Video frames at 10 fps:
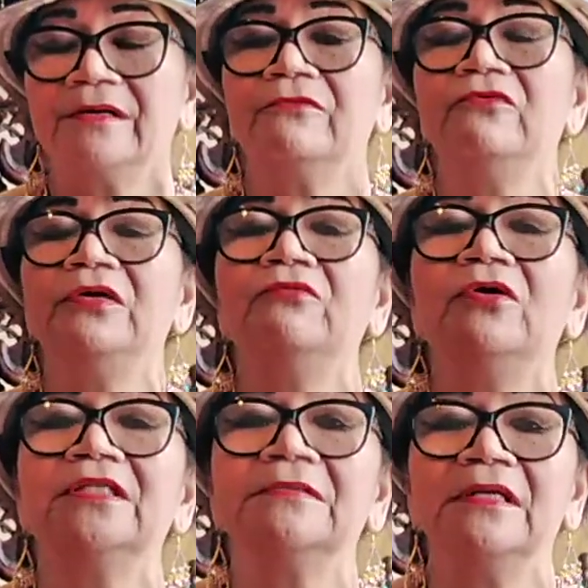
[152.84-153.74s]
We
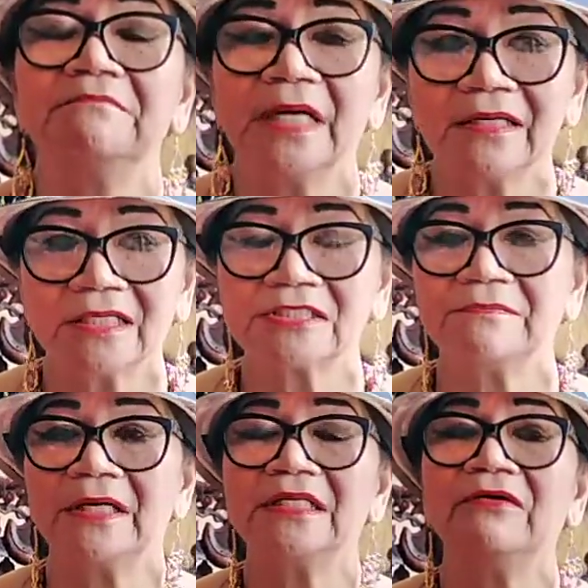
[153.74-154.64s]
will, and my
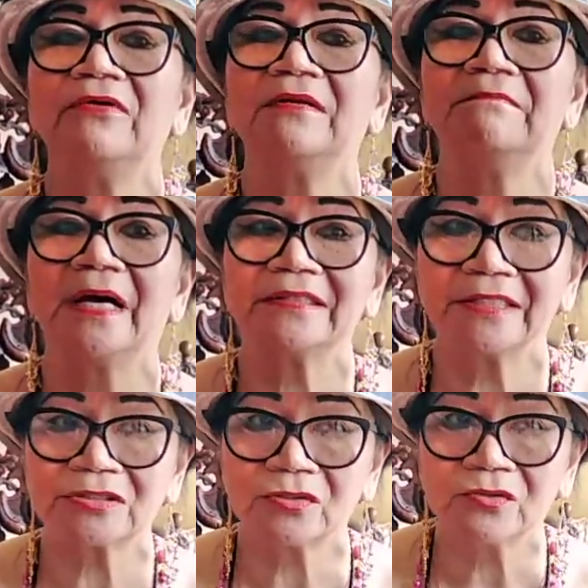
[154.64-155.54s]
husband, he will invite
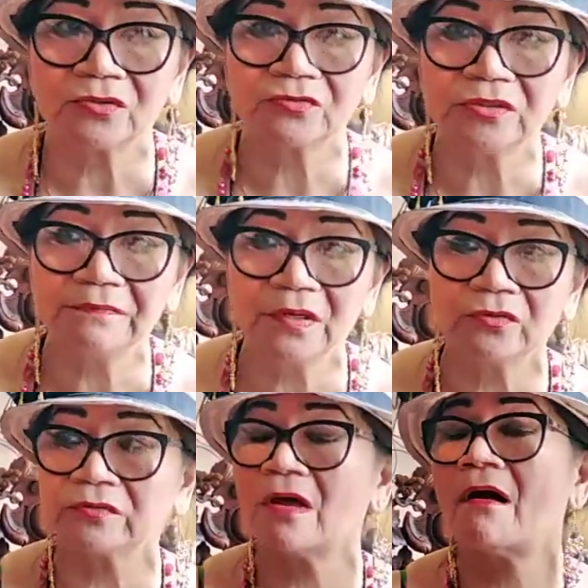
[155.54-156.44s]
us to go to the
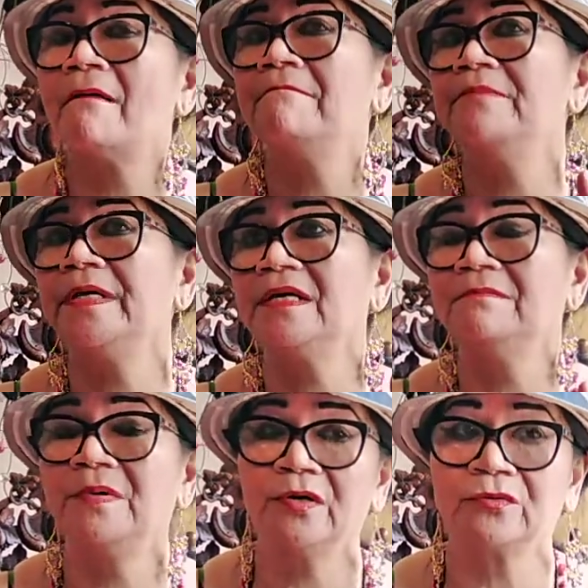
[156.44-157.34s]
boat, a
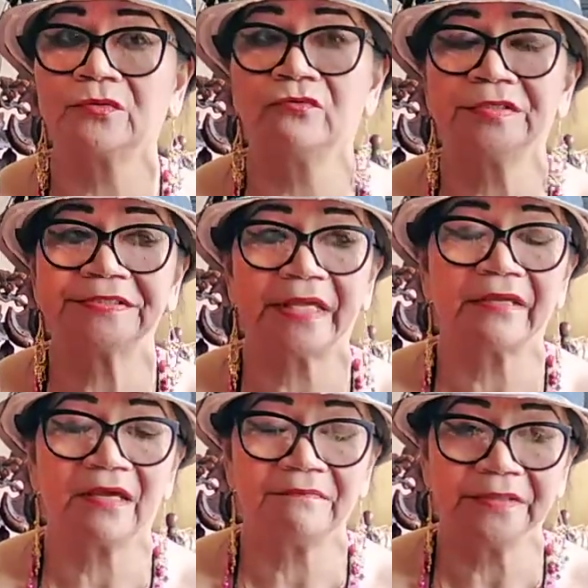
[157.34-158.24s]
big boat, which I
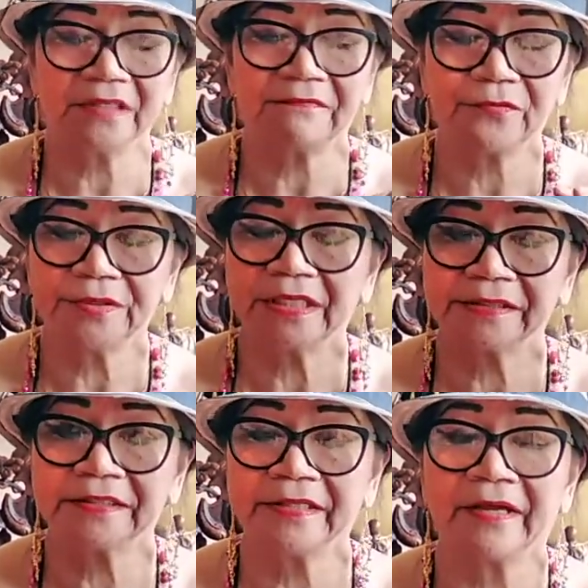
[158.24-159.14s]
haven't afford at
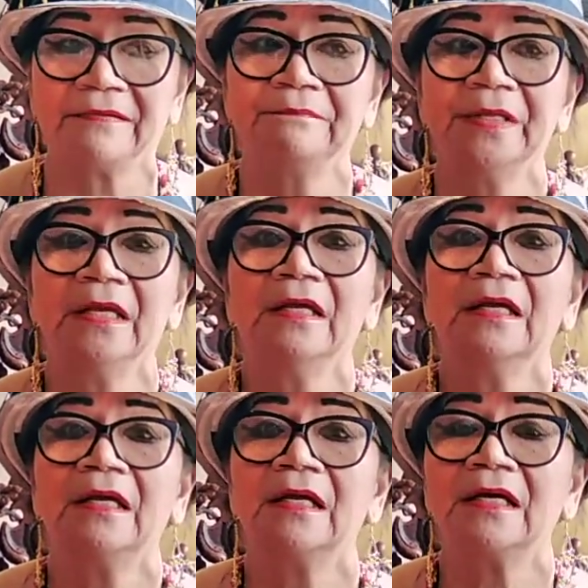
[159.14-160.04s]
the time.
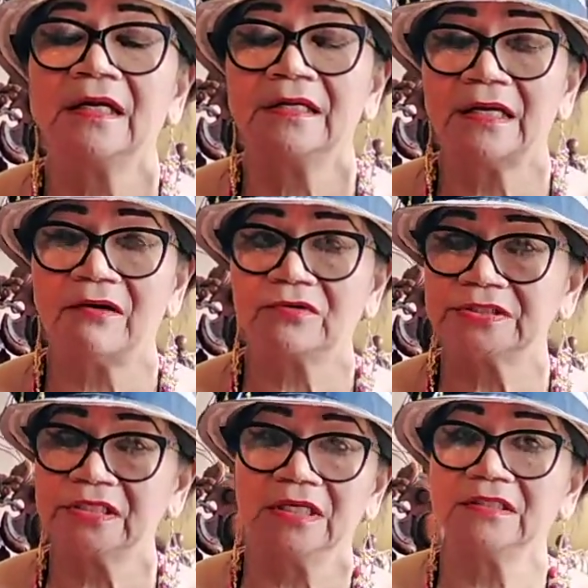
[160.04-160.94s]
I was
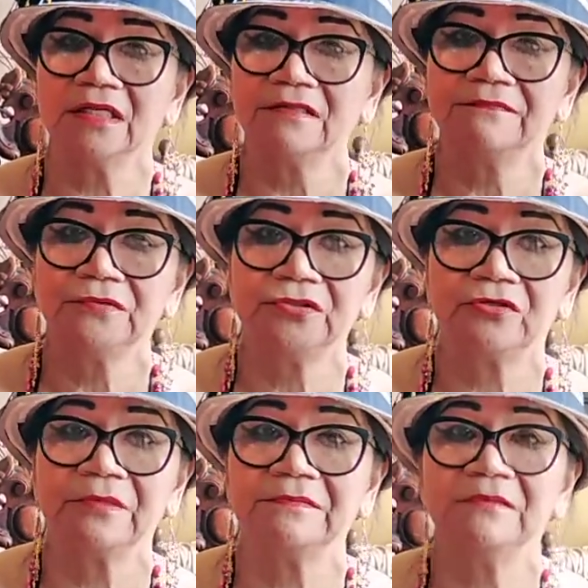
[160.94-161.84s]
thinking that in the future
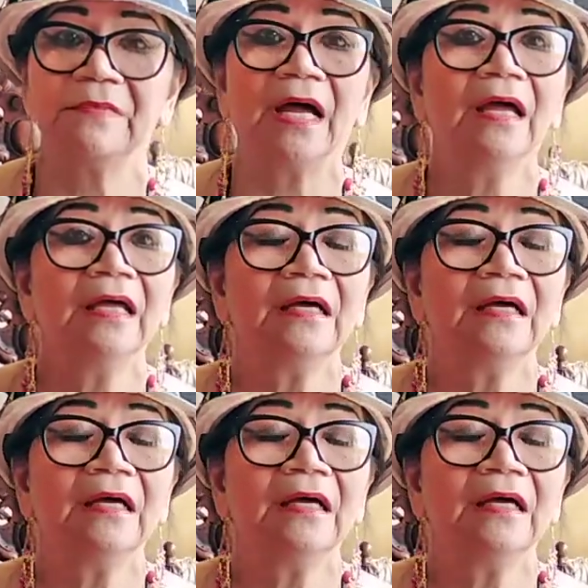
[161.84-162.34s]
maybe, but